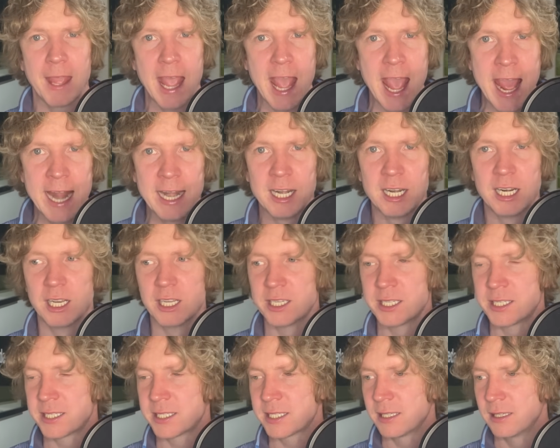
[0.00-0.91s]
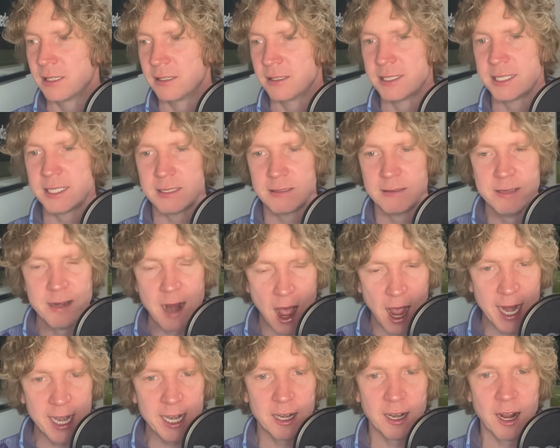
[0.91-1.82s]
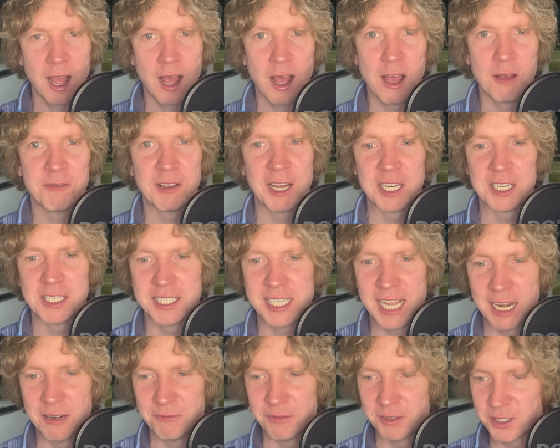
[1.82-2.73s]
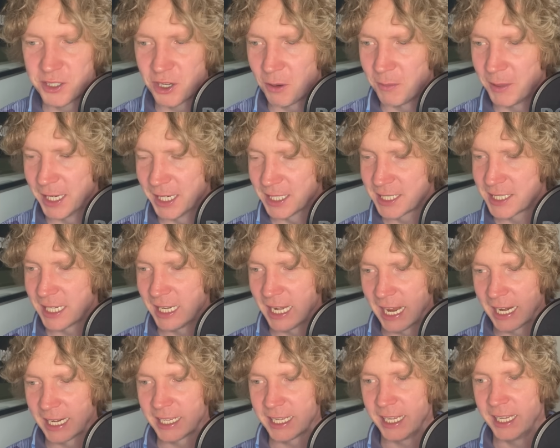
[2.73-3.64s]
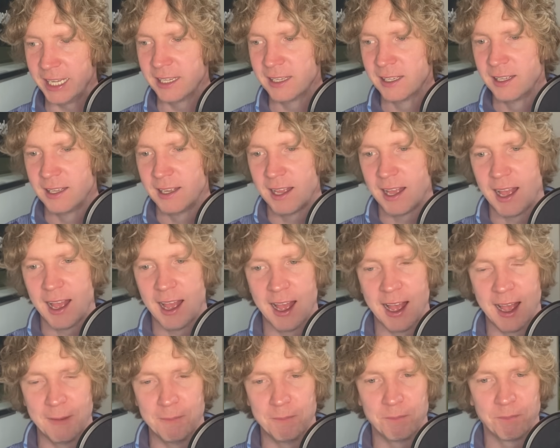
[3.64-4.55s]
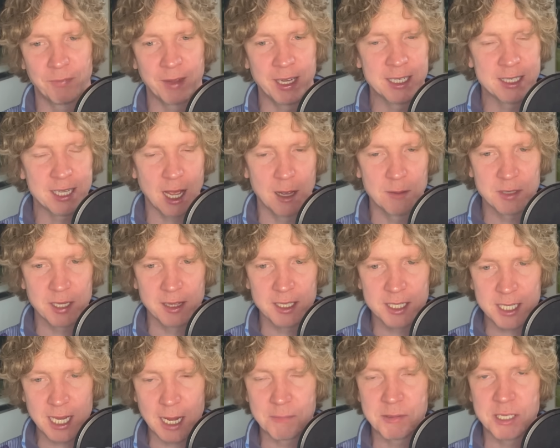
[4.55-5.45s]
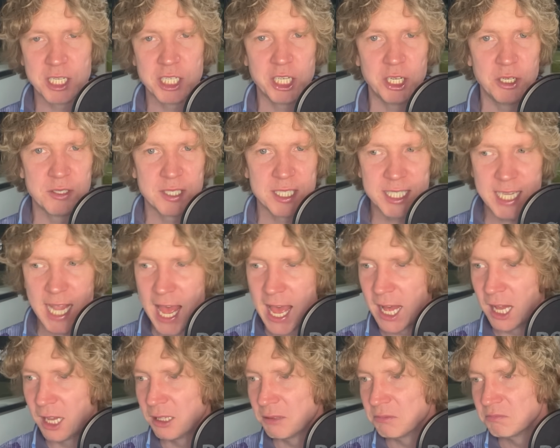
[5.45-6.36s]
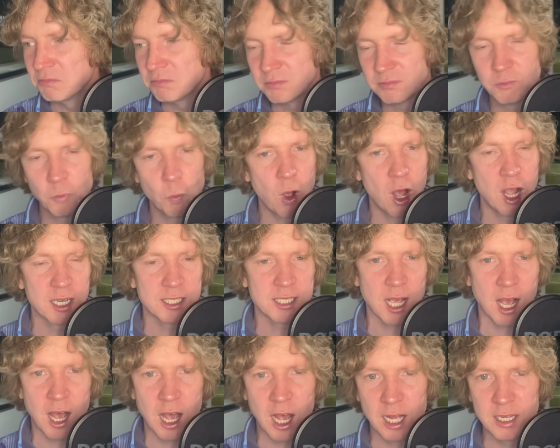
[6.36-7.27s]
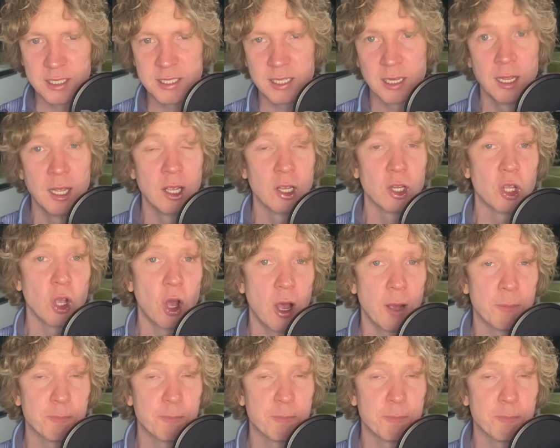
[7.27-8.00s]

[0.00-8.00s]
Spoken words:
Endless. 9.5 out of 10 for Dominic Solanke. In terms of the substitutes, Tell worked hard, got a